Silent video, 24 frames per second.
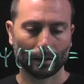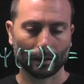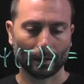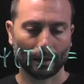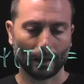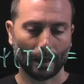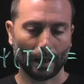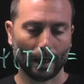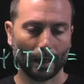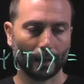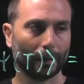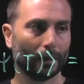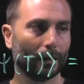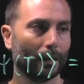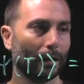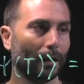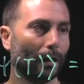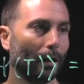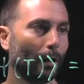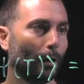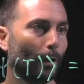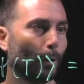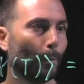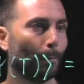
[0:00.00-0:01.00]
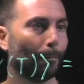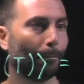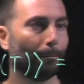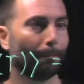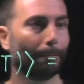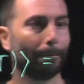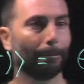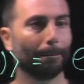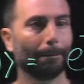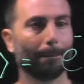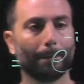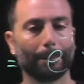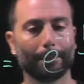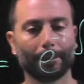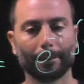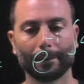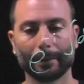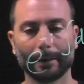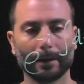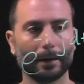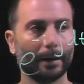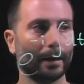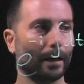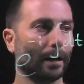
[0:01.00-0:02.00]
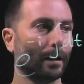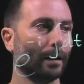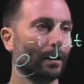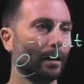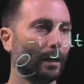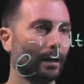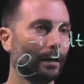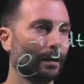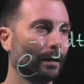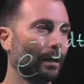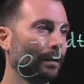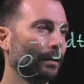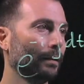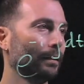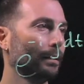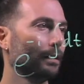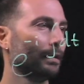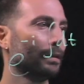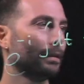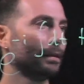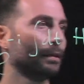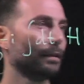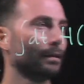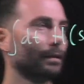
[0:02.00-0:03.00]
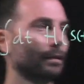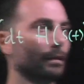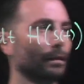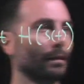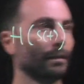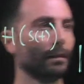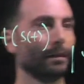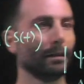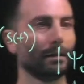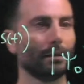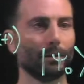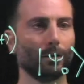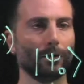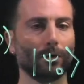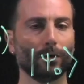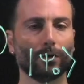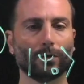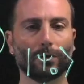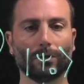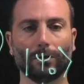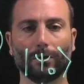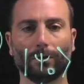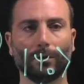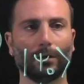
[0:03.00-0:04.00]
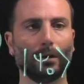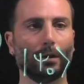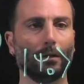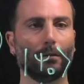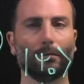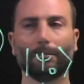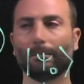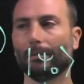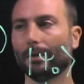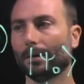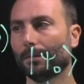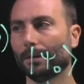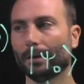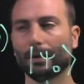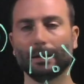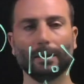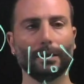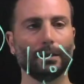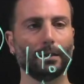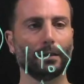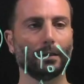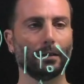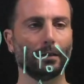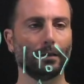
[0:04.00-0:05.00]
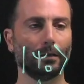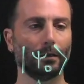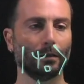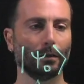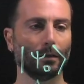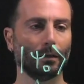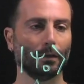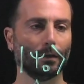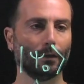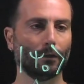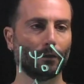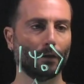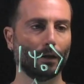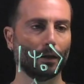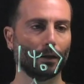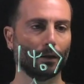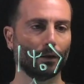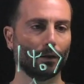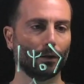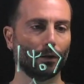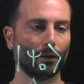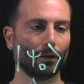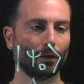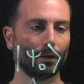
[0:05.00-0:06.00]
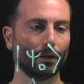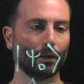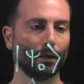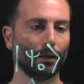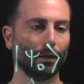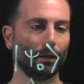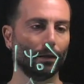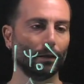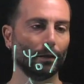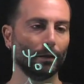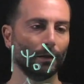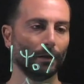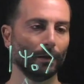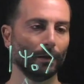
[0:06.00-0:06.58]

and yeah, and this it's also maybe easier without here